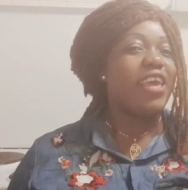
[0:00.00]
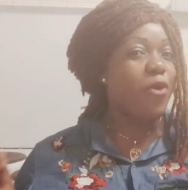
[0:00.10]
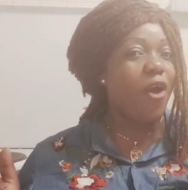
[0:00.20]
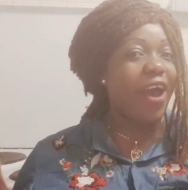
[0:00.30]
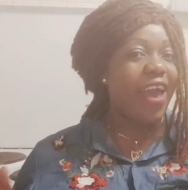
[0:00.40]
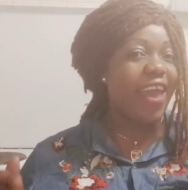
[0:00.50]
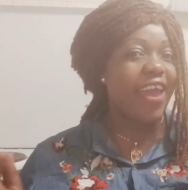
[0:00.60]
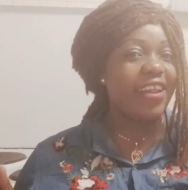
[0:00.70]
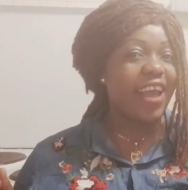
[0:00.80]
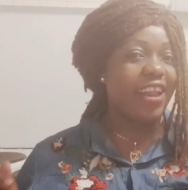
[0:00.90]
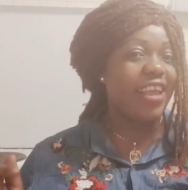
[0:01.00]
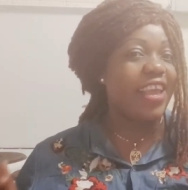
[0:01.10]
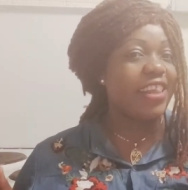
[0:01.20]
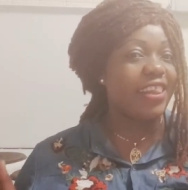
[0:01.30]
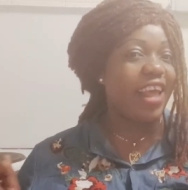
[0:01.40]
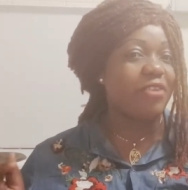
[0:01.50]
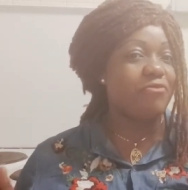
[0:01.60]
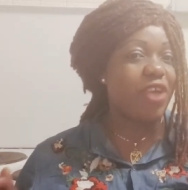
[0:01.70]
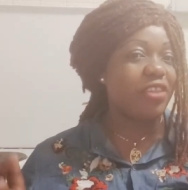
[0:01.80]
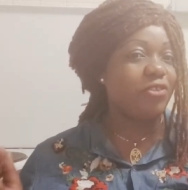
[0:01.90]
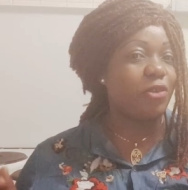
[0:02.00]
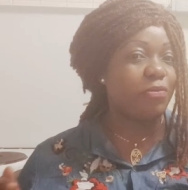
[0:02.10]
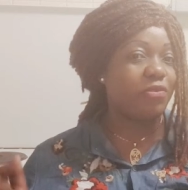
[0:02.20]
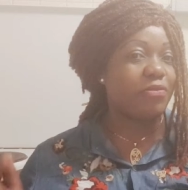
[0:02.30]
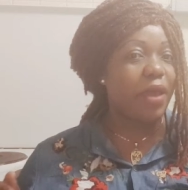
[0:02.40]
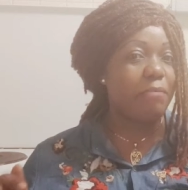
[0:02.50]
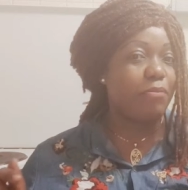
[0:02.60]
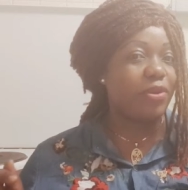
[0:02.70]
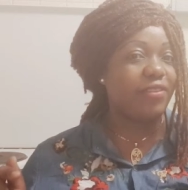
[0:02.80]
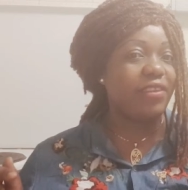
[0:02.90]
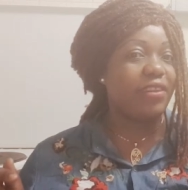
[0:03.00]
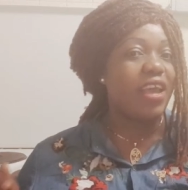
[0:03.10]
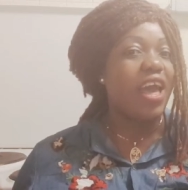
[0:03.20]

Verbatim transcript: Go ahead and hit that red subscribe button